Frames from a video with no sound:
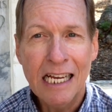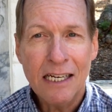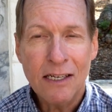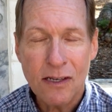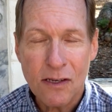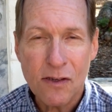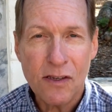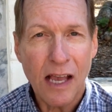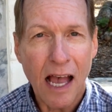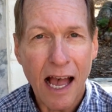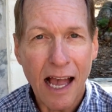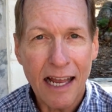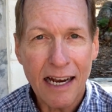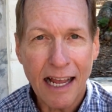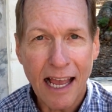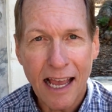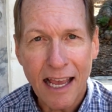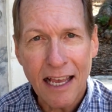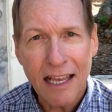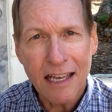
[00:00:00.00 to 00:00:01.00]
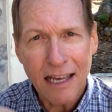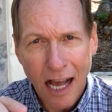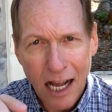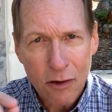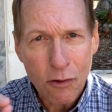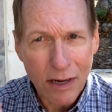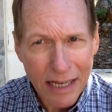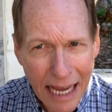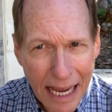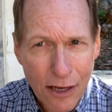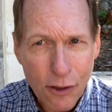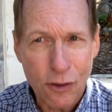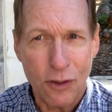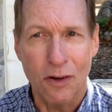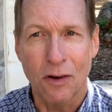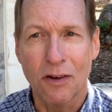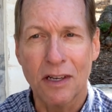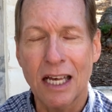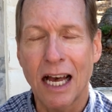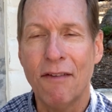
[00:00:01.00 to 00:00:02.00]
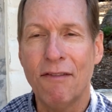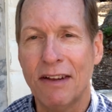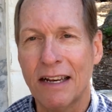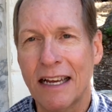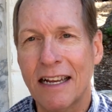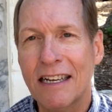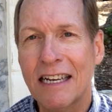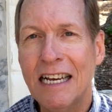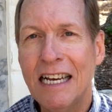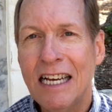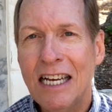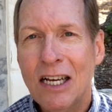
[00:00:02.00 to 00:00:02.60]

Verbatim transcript: to sign a congregational covenant